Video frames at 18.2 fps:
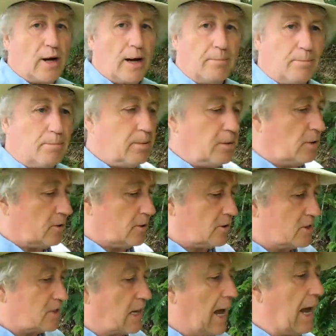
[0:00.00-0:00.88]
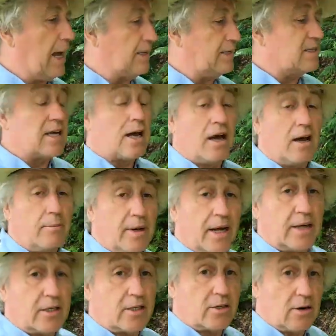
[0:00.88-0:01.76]
rambles and
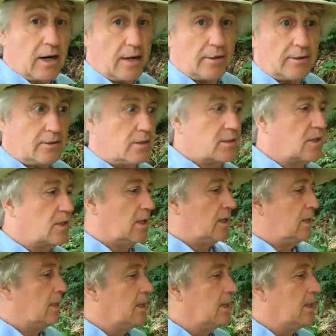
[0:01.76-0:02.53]
tarmac trails.